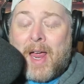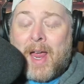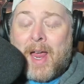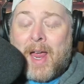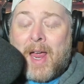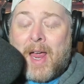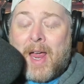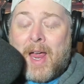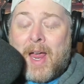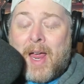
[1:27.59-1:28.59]
I mean, yeah,
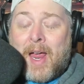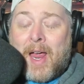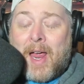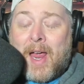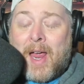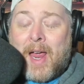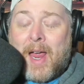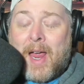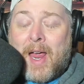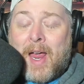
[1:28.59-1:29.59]
you're going to have to pay
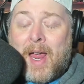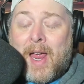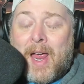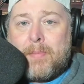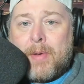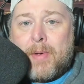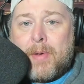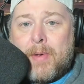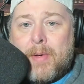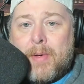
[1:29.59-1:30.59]
for a guy like Bill
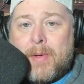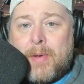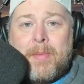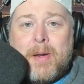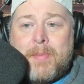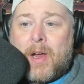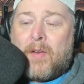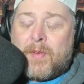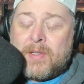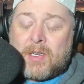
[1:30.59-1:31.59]
O'Brien to come in and be
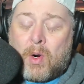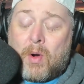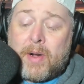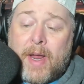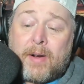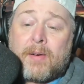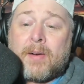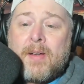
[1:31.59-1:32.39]
offensive coordinator.